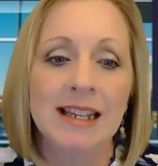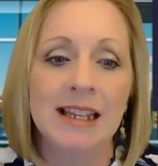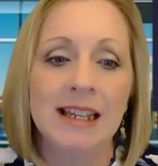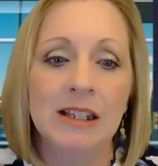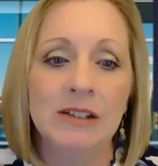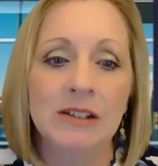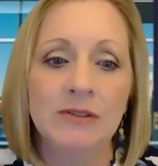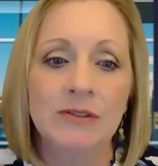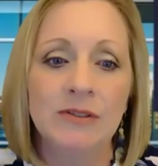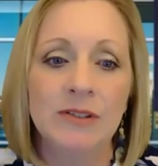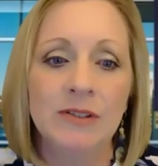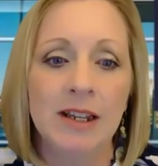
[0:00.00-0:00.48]

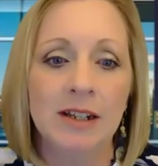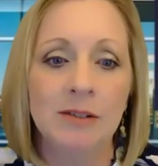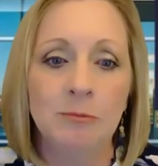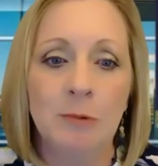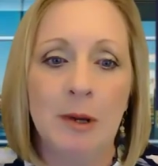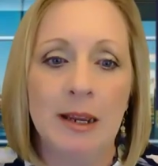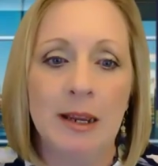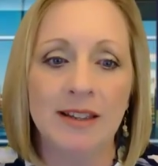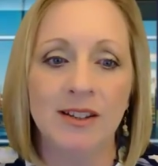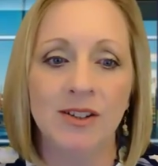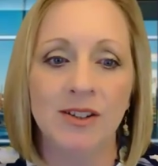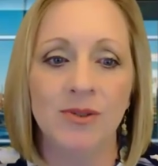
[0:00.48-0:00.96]
if
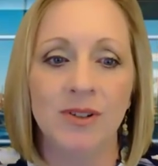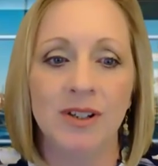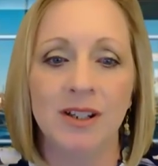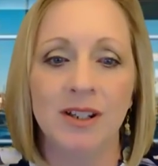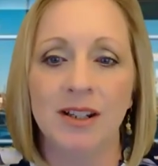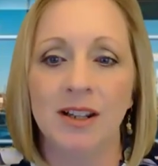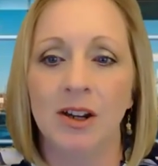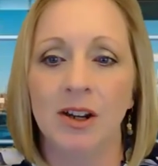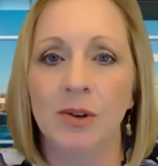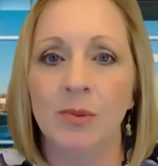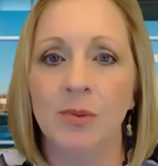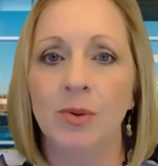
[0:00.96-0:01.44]
and when you
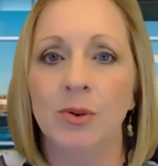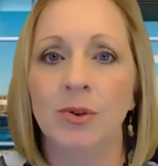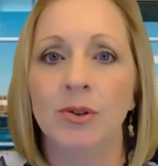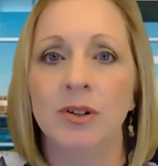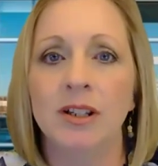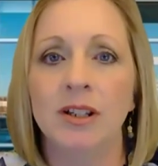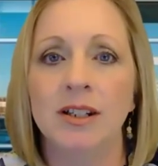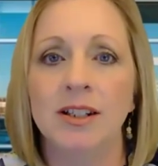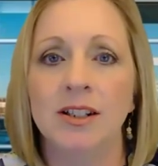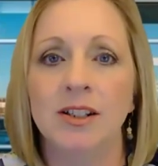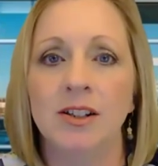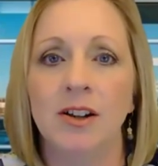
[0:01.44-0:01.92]
need help or
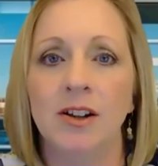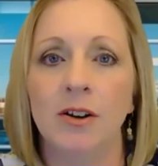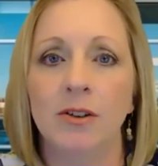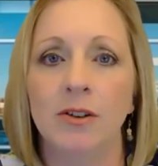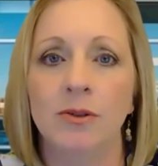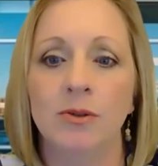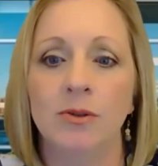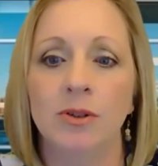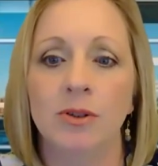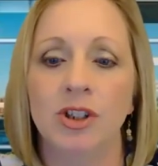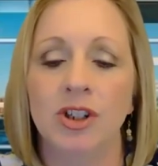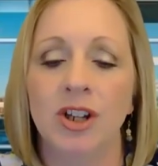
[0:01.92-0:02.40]
need to
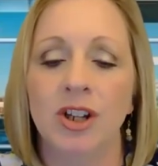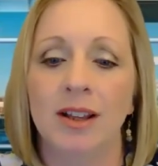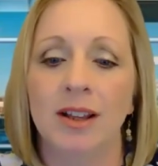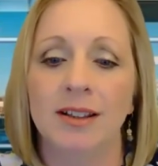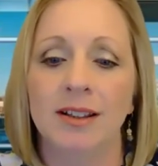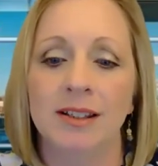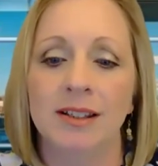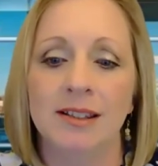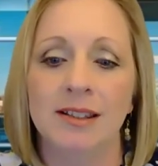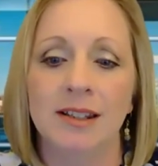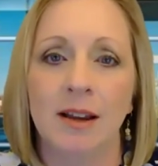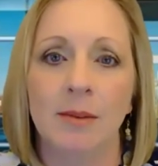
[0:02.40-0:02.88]
talk through the
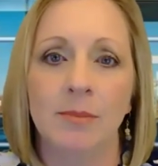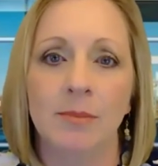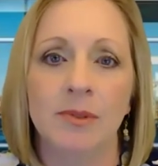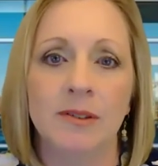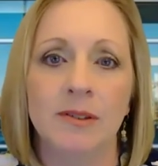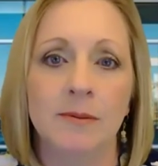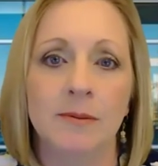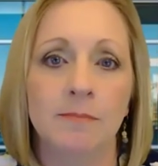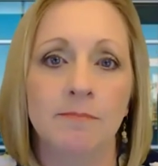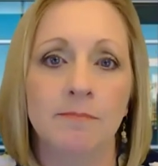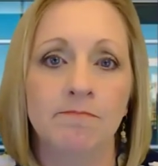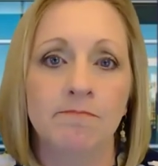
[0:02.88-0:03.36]
checklist
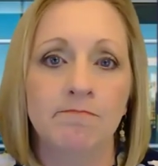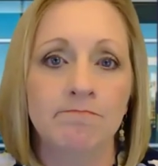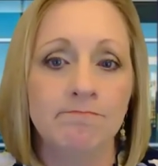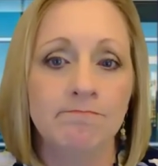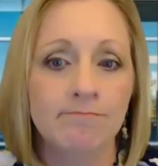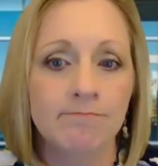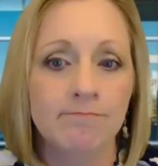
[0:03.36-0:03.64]
steps.